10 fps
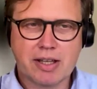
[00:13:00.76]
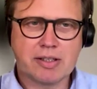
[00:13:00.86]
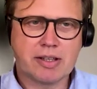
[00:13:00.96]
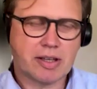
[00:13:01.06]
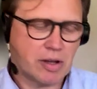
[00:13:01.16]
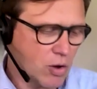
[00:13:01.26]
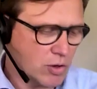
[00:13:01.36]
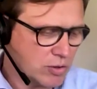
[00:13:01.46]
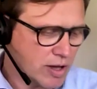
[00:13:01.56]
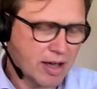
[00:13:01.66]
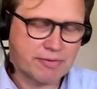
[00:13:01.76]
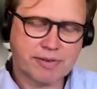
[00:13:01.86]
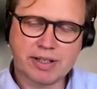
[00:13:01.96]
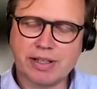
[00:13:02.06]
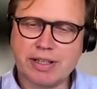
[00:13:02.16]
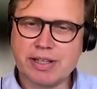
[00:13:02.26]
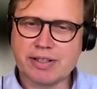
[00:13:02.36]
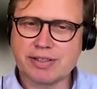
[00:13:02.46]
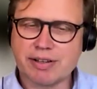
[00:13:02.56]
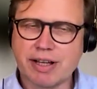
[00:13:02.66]
and also have a
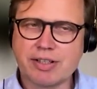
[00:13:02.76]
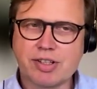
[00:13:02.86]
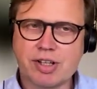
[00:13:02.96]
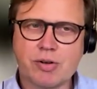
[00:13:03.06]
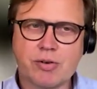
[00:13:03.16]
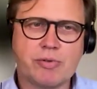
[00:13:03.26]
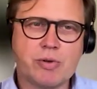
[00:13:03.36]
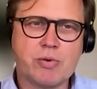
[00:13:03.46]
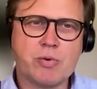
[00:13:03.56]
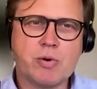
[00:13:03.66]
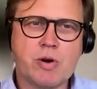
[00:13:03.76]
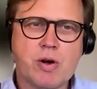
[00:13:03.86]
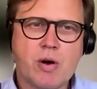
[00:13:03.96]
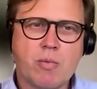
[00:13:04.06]
clear strategy or view